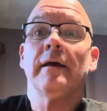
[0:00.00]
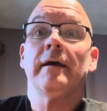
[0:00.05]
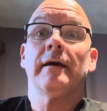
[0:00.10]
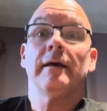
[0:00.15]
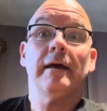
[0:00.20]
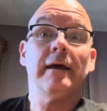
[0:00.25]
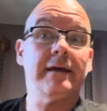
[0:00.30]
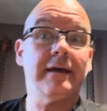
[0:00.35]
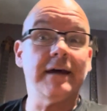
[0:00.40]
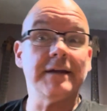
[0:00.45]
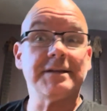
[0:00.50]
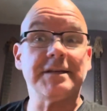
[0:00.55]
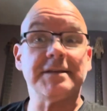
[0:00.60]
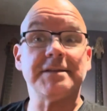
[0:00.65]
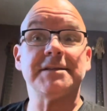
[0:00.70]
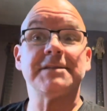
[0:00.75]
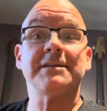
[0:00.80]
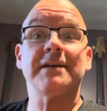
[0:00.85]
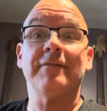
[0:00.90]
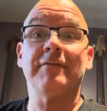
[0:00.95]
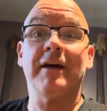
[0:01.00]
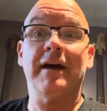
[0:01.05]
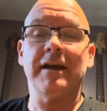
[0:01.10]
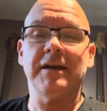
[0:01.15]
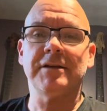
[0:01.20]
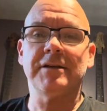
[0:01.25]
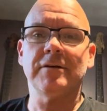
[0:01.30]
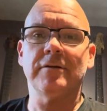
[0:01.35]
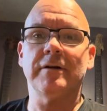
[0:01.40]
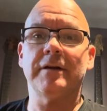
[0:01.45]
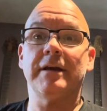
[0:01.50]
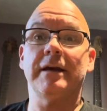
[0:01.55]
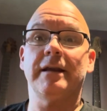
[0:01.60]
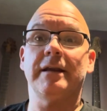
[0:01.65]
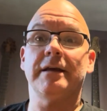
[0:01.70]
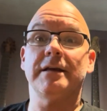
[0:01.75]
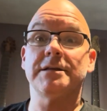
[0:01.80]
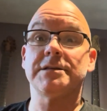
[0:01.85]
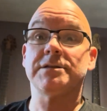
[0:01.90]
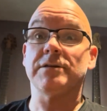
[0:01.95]
Hey kids, this is Simon. How you doing? It
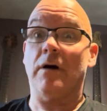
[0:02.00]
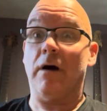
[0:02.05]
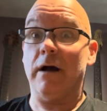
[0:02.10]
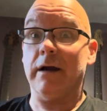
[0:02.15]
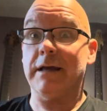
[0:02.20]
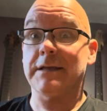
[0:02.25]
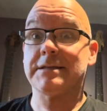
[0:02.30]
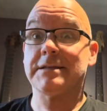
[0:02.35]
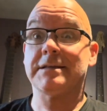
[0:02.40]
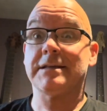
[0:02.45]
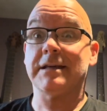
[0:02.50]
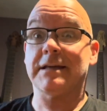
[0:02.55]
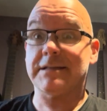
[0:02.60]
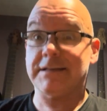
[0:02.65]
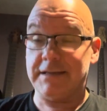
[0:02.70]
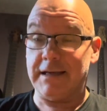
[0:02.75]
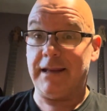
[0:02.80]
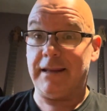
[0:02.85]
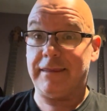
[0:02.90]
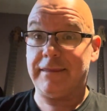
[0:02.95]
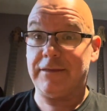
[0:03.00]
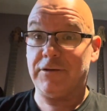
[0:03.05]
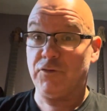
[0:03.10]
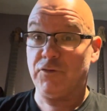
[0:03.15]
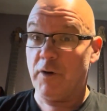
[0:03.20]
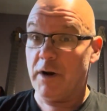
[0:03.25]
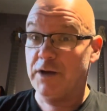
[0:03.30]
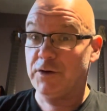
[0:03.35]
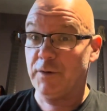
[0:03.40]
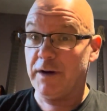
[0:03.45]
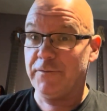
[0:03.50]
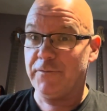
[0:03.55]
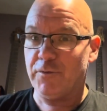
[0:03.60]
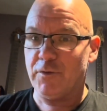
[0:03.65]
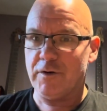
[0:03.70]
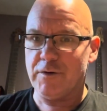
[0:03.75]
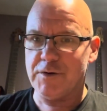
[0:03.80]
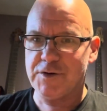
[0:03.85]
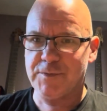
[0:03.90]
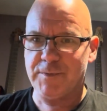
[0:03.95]
is August 16th,
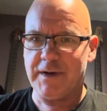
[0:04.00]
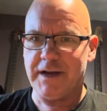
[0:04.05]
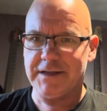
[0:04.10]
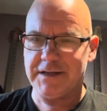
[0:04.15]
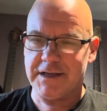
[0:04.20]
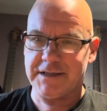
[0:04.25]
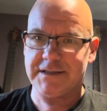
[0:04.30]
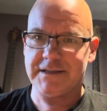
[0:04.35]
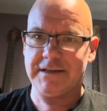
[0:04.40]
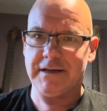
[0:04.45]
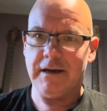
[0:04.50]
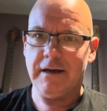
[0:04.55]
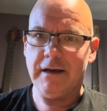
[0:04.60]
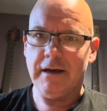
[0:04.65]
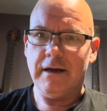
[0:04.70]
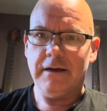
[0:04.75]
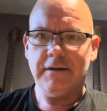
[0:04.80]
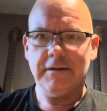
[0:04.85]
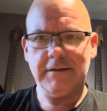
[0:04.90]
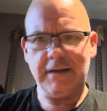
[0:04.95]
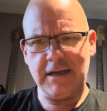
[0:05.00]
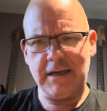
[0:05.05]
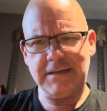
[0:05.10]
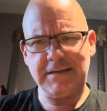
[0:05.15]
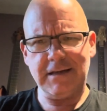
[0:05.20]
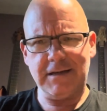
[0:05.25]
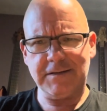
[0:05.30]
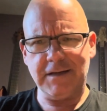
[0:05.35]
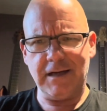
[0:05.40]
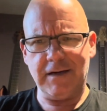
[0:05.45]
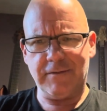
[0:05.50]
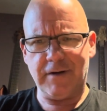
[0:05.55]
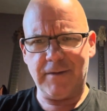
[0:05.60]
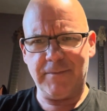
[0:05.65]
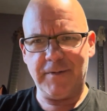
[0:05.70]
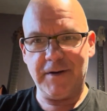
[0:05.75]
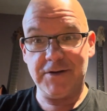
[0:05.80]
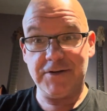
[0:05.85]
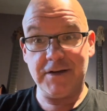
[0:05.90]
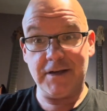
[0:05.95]
2024, which means it's day 16 of
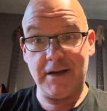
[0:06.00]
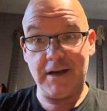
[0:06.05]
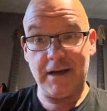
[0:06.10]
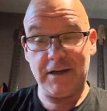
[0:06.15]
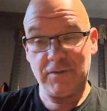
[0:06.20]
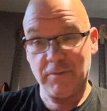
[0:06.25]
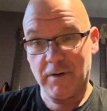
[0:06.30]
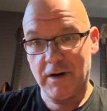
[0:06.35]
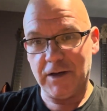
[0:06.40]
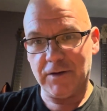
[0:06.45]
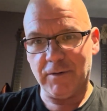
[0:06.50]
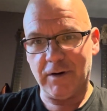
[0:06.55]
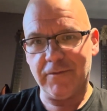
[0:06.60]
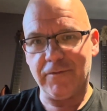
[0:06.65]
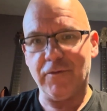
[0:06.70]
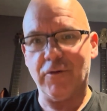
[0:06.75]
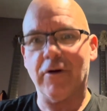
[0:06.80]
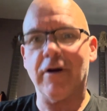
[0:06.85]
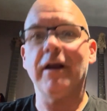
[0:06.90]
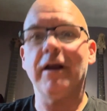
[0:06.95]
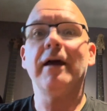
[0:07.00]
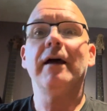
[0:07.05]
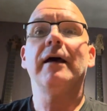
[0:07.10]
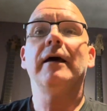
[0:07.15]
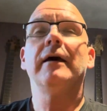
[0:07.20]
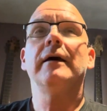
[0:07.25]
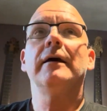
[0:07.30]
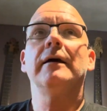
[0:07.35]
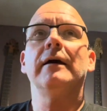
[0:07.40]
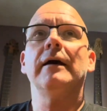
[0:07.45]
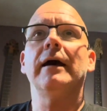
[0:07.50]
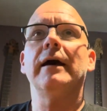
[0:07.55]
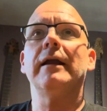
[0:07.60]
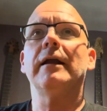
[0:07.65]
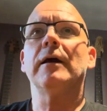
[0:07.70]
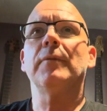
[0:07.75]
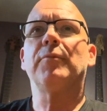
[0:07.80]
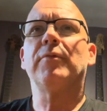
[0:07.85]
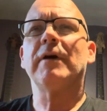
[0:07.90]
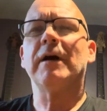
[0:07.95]
RPG A Day 2024. And
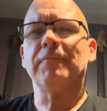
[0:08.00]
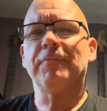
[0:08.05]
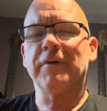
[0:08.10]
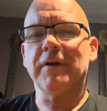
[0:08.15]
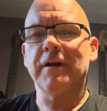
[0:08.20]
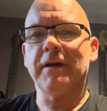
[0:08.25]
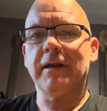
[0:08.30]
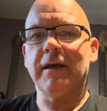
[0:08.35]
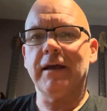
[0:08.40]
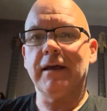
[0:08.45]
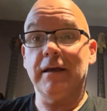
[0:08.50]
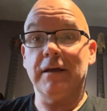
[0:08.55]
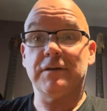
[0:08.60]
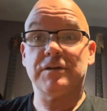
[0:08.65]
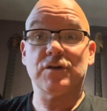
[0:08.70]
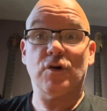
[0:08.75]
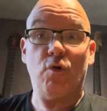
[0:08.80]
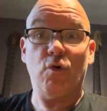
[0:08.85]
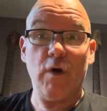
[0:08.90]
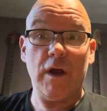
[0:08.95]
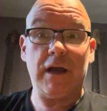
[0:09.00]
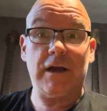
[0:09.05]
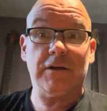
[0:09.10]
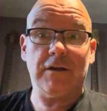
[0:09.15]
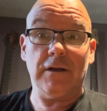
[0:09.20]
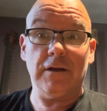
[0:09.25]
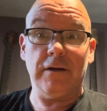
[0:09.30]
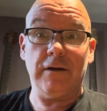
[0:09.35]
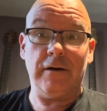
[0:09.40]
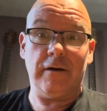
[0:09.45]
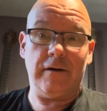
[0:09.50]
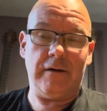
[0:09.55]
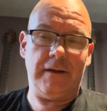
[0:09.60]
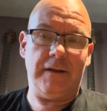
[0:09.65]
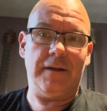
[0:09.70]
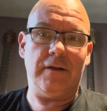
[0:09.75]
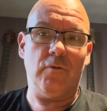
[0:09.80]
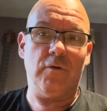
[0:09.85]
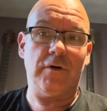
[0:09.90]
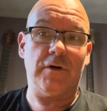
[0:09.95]
our prompt for today is quick to learn,
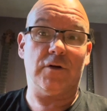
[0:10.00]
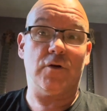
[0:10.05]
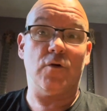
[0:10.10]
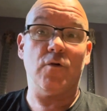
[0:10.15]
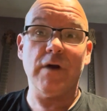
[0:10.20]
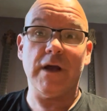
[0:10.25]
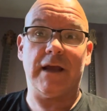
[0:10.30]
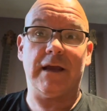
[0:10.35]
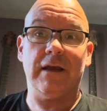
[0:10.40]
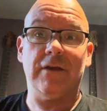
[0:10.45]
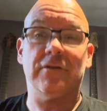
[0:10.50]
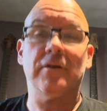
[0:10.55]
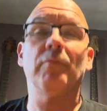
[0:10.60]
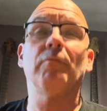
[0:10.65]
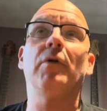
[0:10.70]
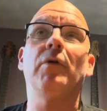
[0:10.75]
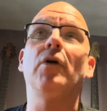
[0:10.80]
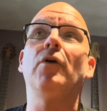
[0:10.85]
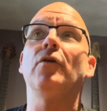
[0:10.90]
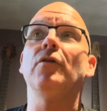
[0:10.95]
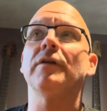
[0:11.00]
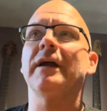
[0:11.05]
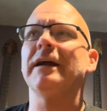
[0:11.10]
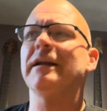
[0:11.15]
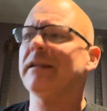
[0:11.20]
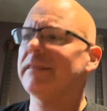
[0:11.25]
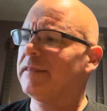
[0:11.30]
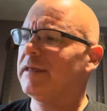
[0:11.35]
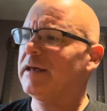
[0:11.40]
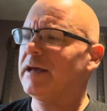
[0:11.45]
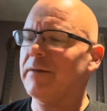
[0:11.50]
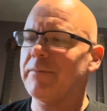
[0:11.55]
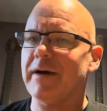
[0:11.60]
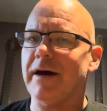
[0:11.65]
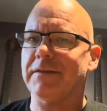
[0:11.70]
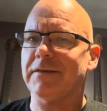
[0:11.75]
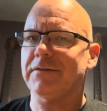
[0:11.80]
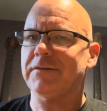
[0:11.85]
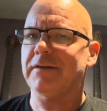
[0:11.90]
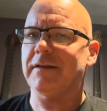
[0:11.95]
and the word quick is in bold. And I had to think
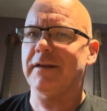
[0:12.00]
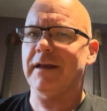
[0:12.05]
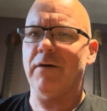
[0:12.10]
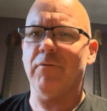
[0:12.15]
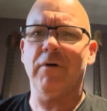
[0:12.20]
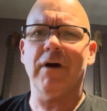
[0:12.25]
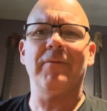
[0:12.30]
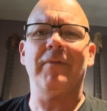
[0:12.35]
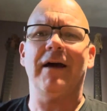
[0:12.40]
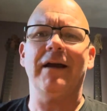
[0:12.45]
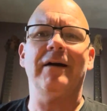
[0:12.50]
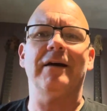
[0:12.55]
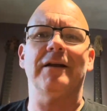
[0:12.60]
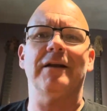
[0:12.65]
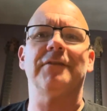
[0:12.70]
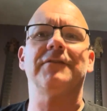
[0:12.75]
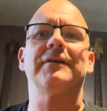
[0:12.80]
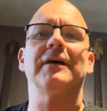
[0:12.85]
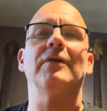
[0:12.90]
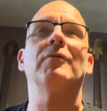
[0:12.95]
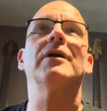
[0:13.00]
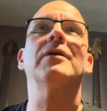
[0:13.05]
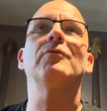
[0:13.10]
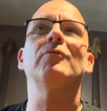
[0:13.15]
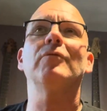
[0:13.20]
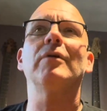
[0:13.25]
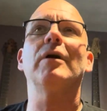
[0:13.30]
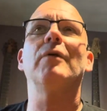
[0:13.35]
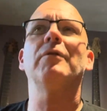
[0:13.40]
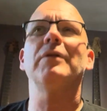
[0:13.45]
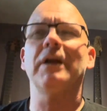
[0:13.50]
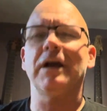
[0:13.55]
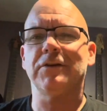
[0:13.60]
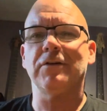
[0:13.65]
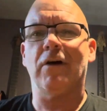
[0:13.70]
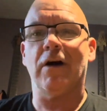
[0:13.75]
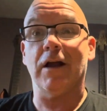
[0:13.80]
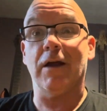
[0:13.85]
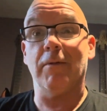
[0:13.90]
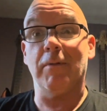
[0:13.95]
about this today. What am I going to say? What will I
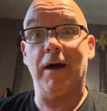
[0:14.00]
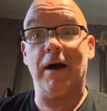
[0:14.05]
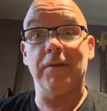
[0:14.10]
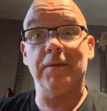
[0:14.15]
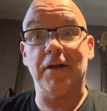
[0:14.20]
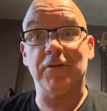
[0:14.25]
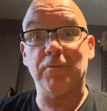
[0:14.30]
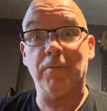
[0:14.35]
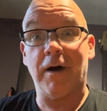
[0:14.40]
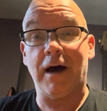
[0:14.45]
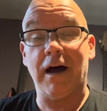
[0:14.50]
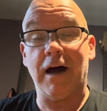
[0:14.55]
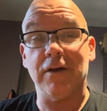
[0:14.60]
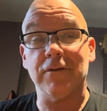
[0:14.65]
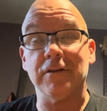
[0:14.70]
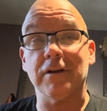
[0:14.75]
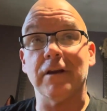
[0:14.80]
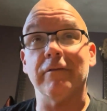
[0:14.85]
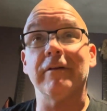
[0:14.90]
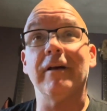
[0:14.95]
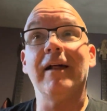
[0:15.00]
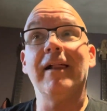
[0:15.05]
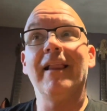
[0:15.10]
talk about that's positive?